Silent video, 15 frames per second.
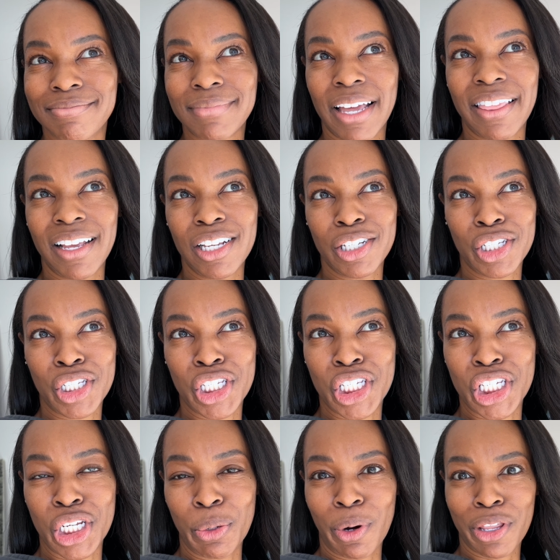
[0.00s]
I think
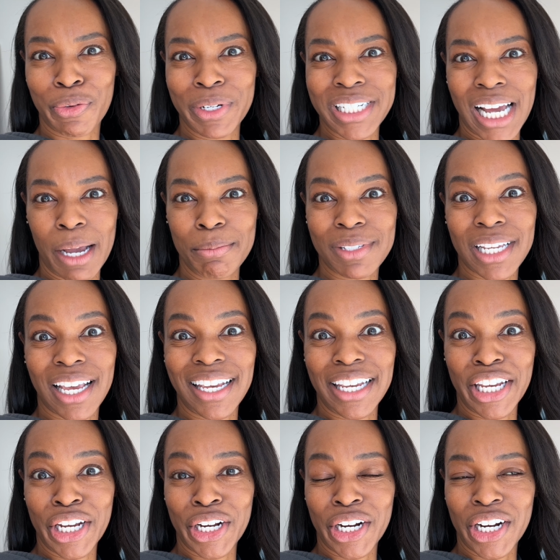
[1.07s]
two or three times a
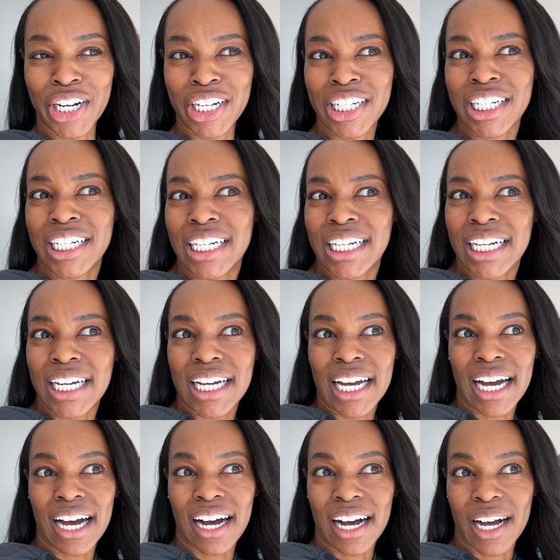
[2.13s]
year
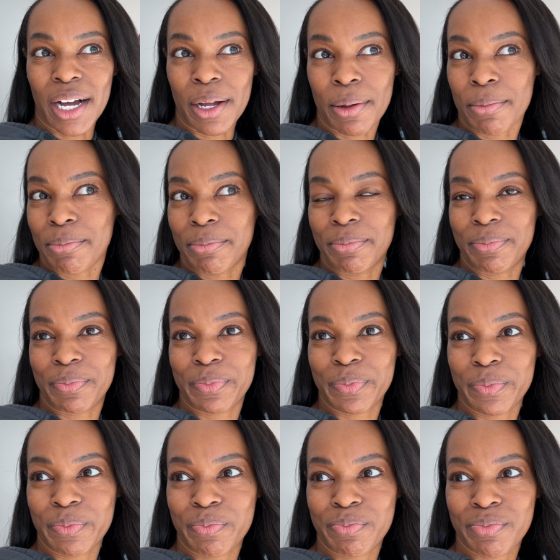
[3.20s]
um,
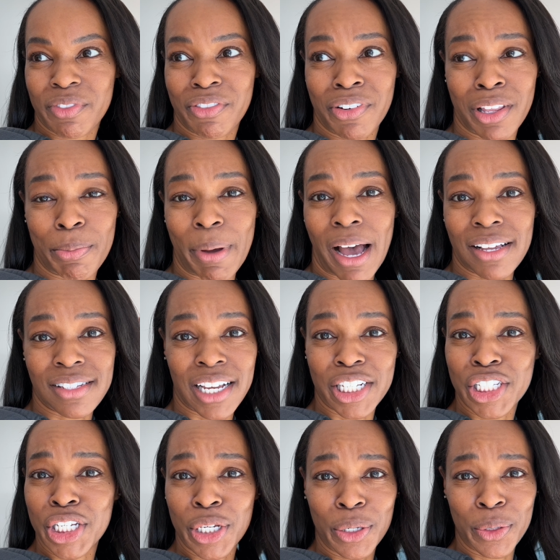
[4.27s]
for the past like
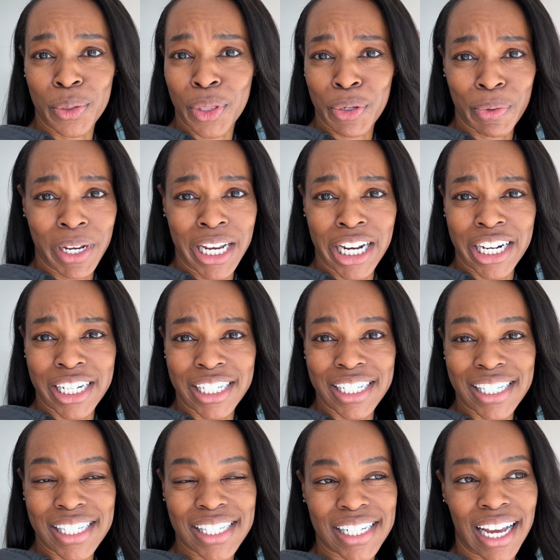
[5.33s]
two, three
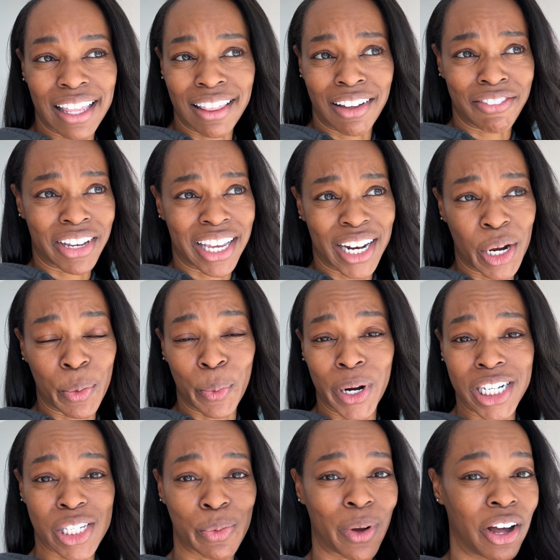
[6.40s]
years. I love it. It
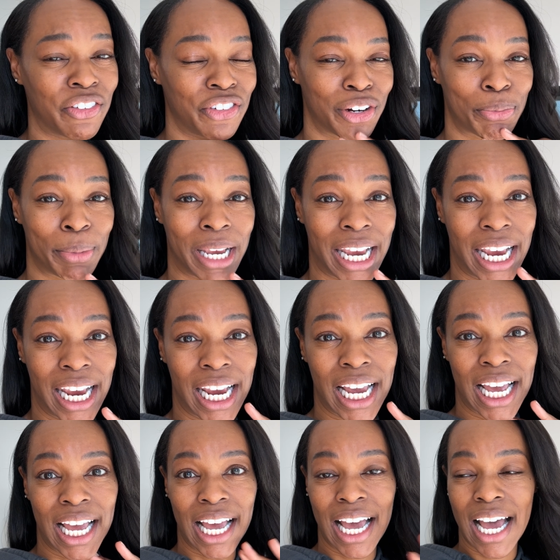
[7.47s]
works well for me.
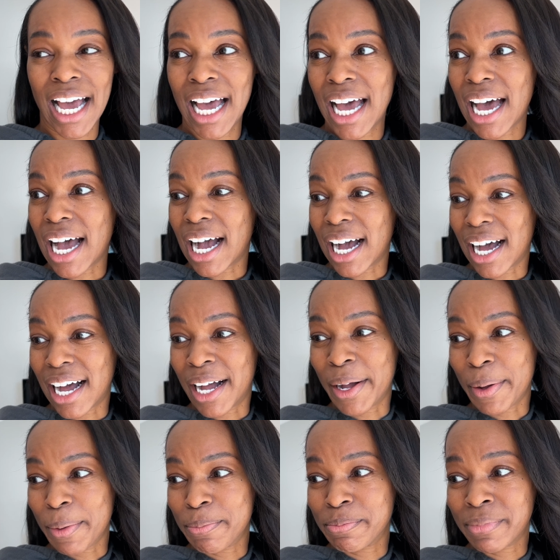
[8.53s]

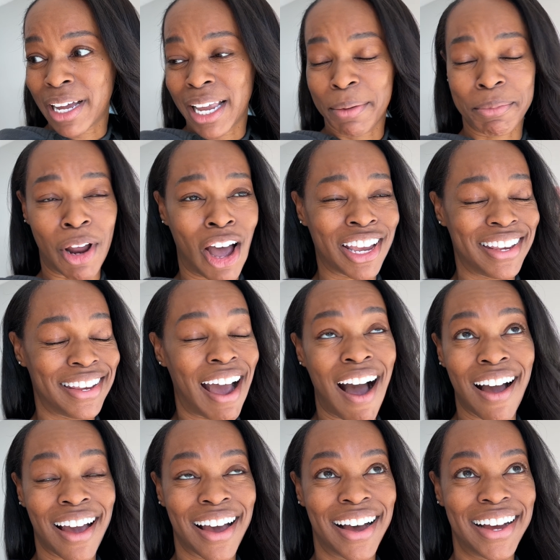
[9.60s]
Um, I am not
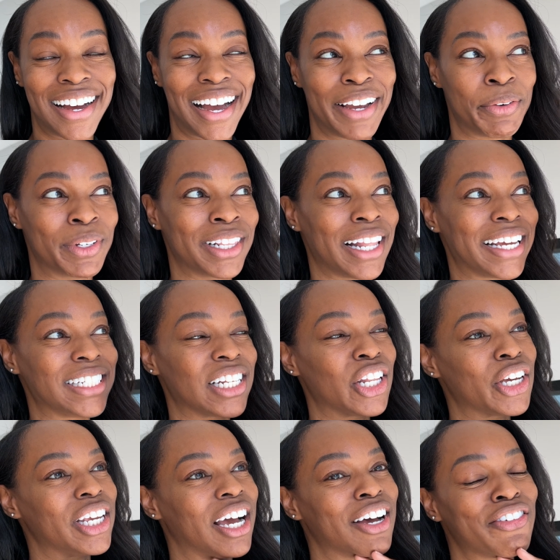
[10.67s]
young. I would like to
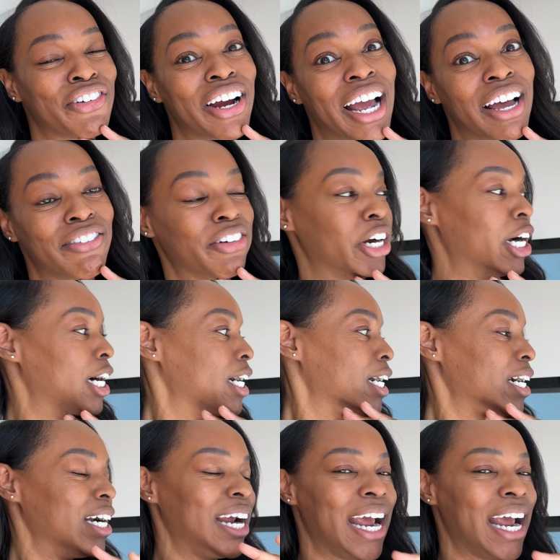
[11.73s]
look young forever.